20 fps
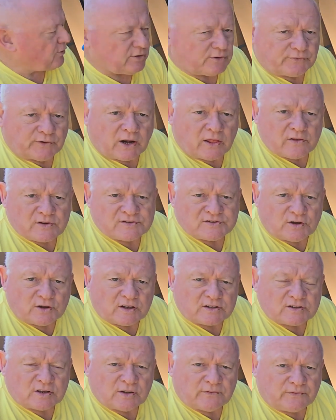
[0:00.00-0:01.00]
at the front of the
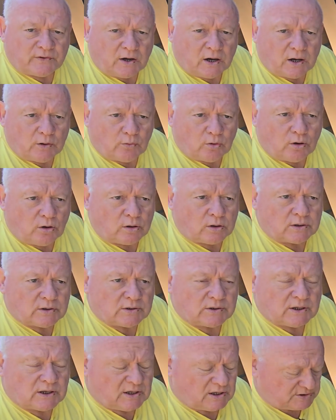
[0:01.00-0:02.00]
Sonex on the firewall,
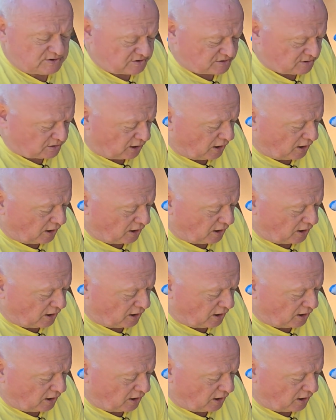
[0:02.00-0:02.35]
uh, just